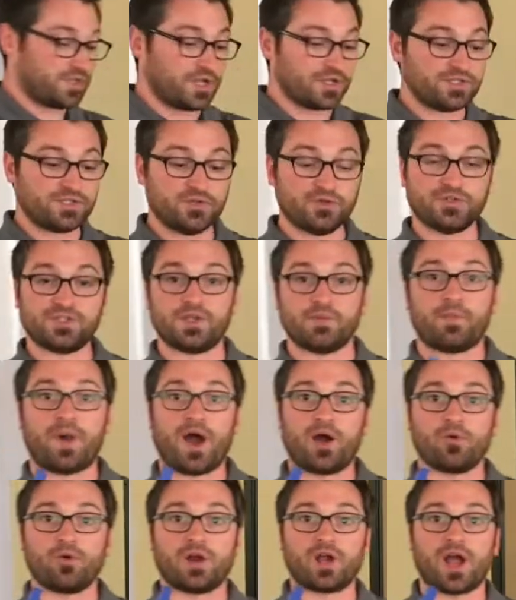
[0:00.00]
does use the
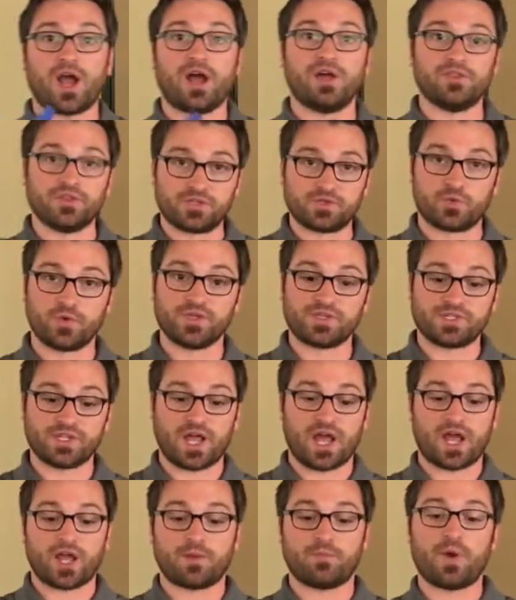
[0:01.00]
PowerCon, the twist
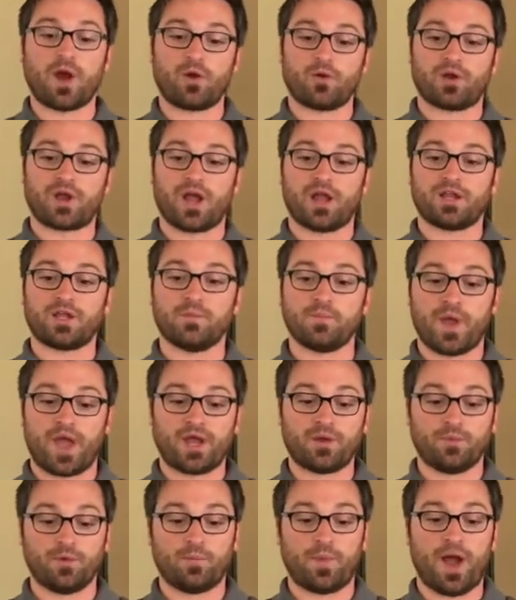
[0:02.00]
lock PowerCon
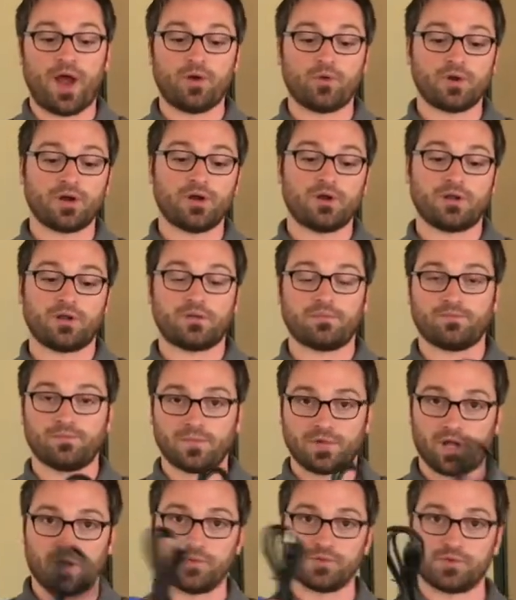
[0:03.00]
compatible power.
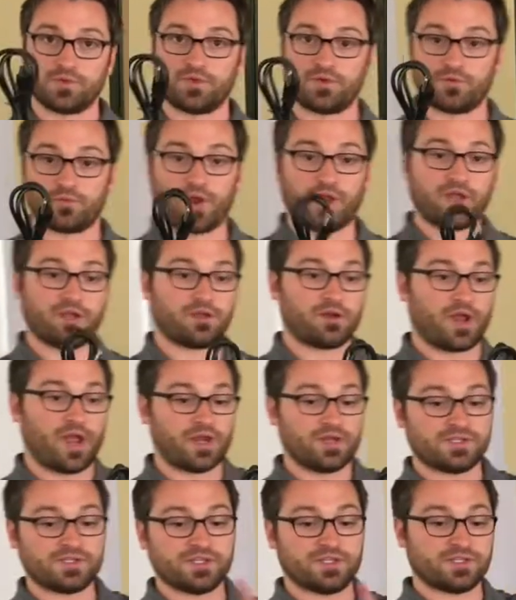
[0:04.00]
Comes with your regular
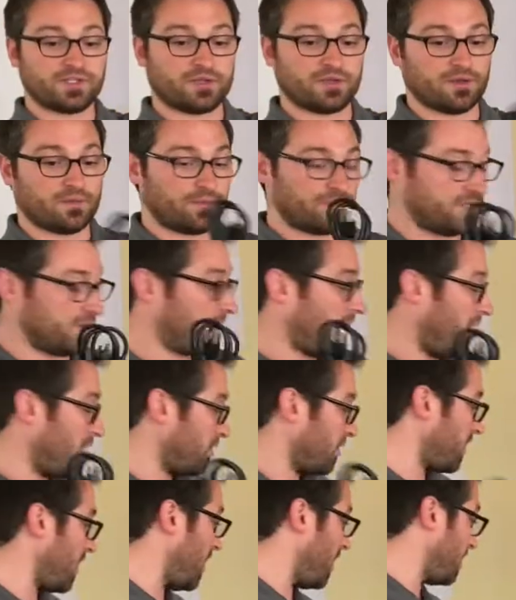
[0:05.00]
Edison to
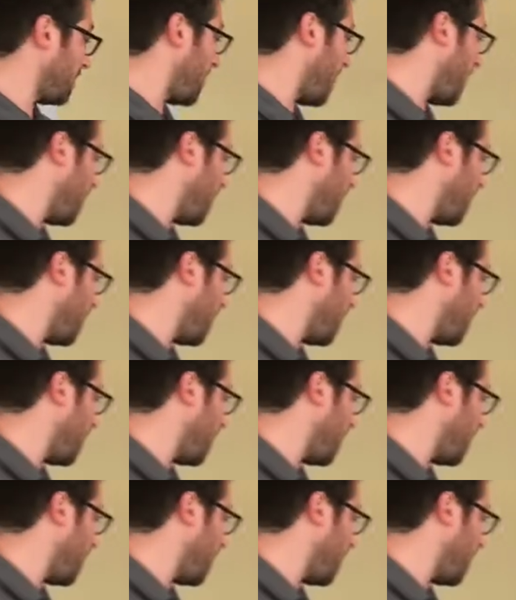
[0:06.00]
PowerCon